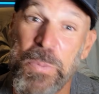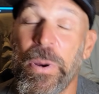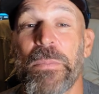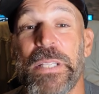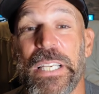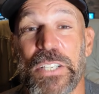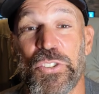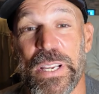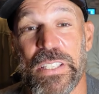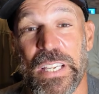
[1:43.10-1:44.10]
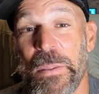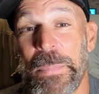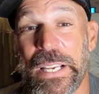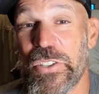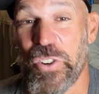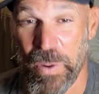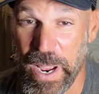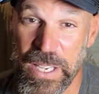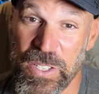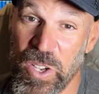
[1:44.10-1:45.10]
is probably addressing the biggest
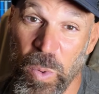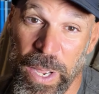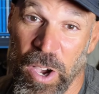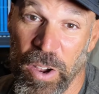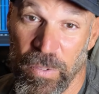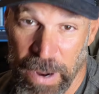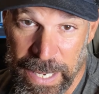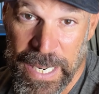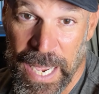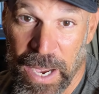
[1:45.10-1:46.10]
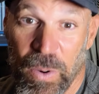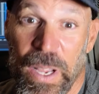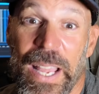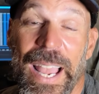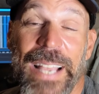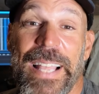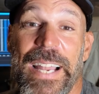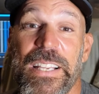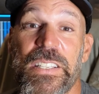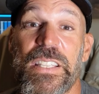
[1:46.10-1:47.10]
craze going on right now, and
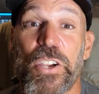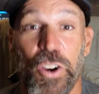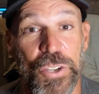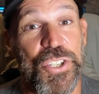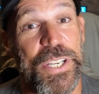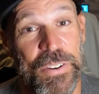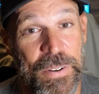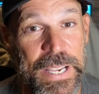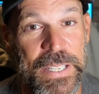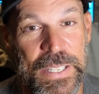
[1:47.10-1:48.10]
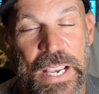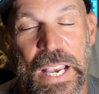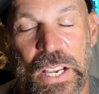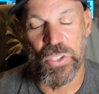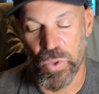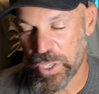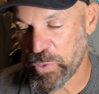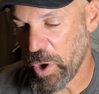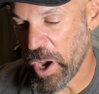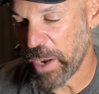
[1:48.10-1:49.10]
that is the urchin craze. So this
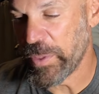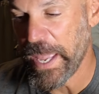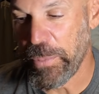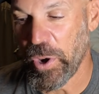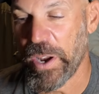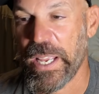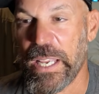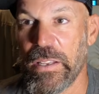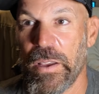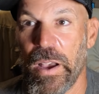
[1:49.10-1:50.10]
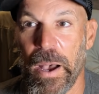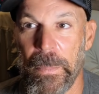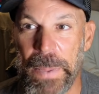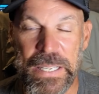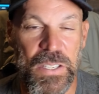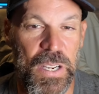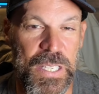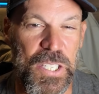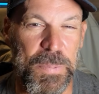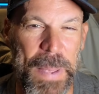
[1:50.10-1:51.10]
rod they brought in based on
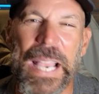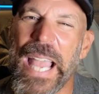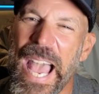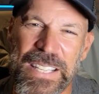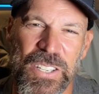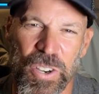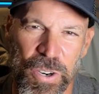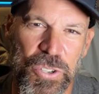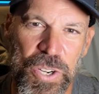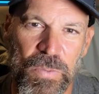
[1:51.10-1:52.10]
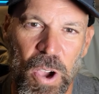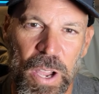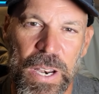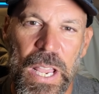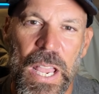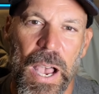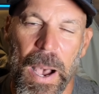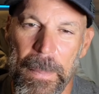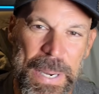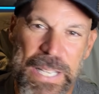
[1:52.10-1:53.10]
its spec as an urchin rod,
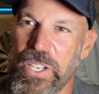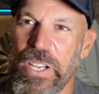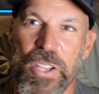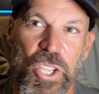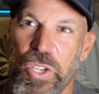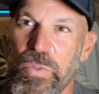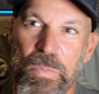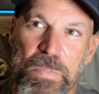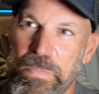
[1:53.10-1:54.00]
but it's gonna